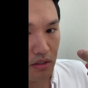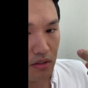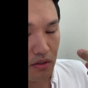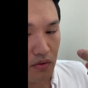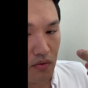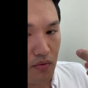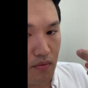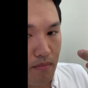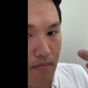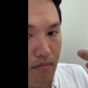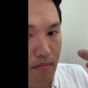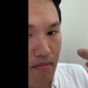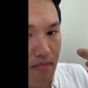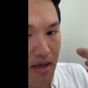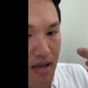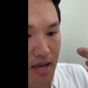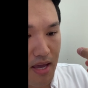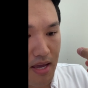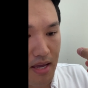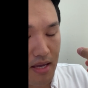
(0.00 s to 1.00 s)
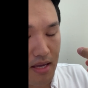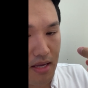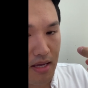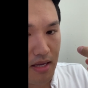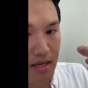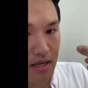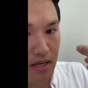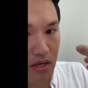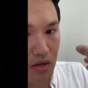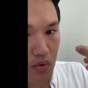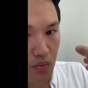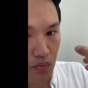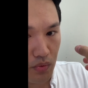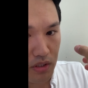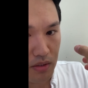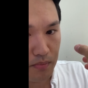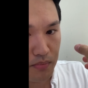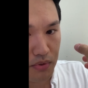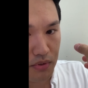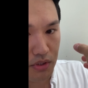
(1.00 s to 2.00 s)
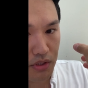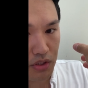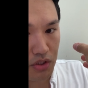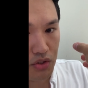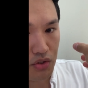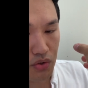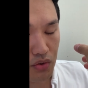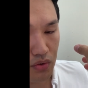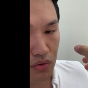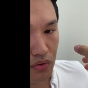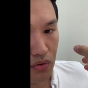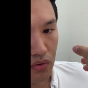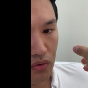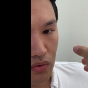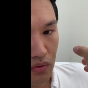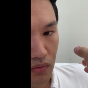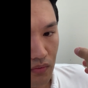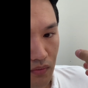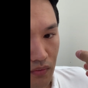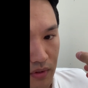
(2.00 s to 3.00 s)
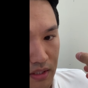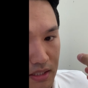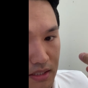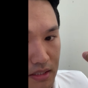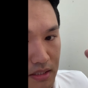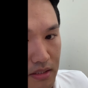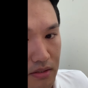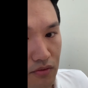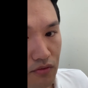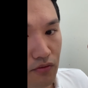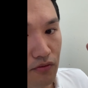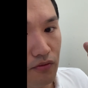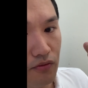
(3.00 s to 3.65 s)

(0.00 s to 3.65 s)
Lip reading: you may reposition your wrist